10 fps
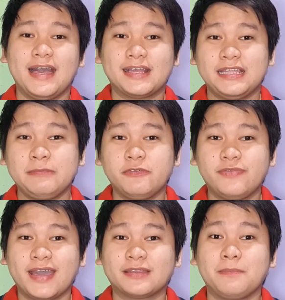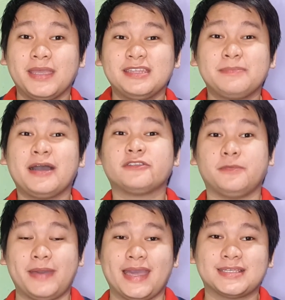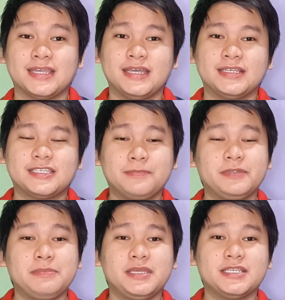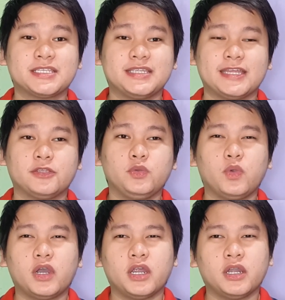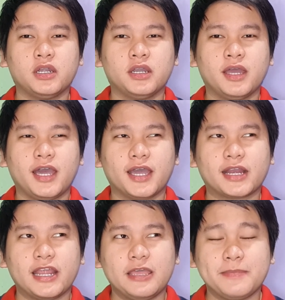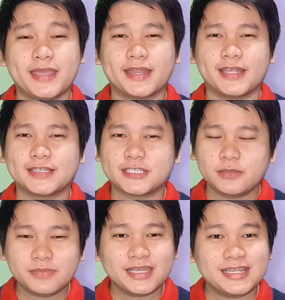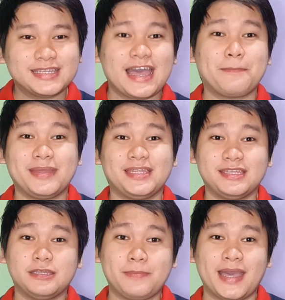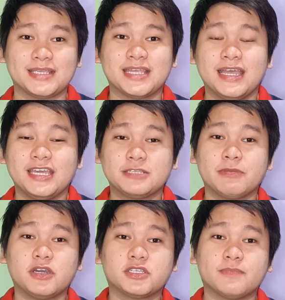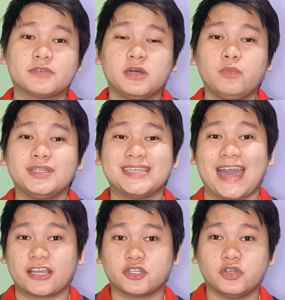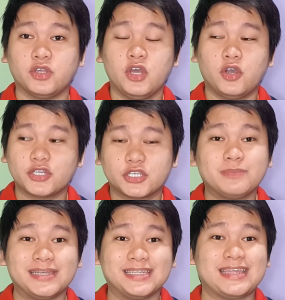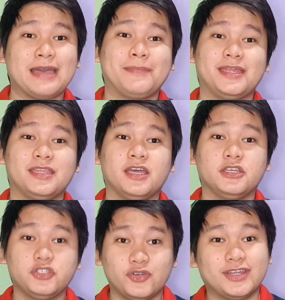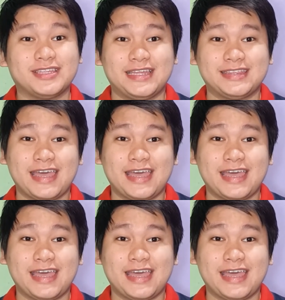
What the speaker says: A claim of fact made about the past simply means that you are claiming that something that happened in the past is because of someone's action or something that happened during that